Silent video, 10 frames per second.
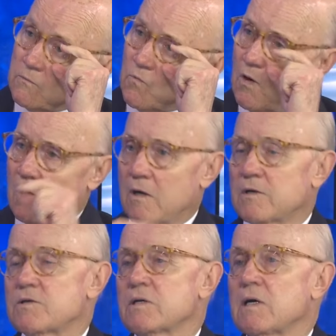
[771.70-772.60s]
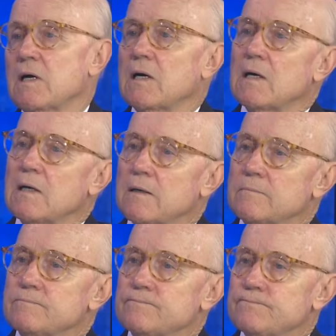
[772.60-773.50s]
want
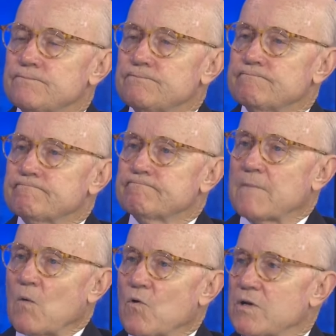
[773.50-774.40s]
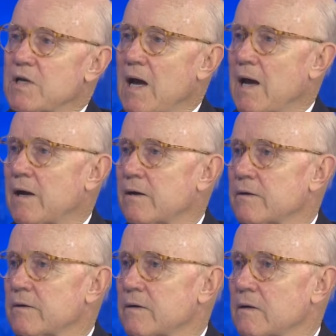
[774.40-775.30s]
um,
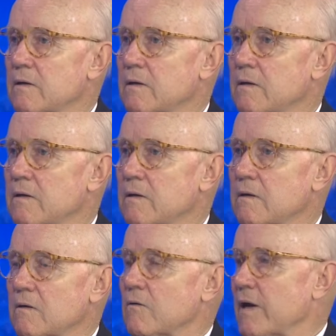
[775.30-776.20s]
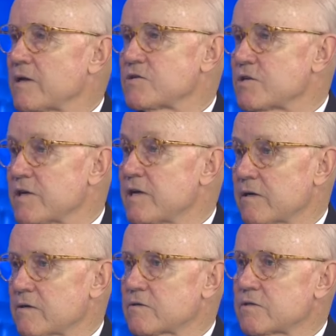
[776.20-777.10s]
retired or
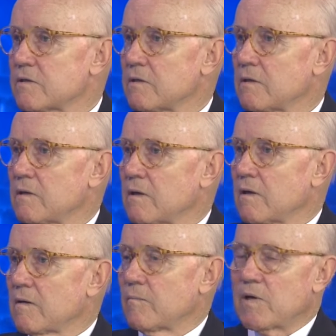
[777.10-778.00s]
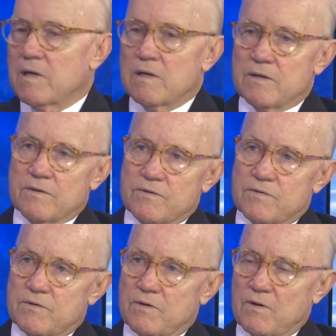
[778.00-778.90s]
engineers
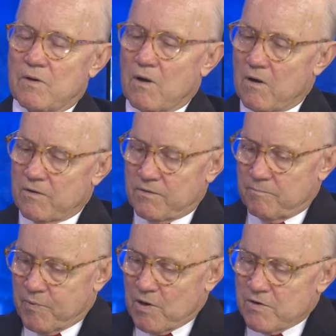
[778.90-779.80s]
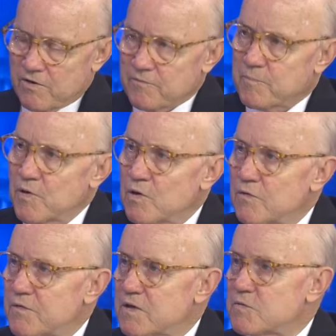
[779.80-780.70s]
because our burden of proof is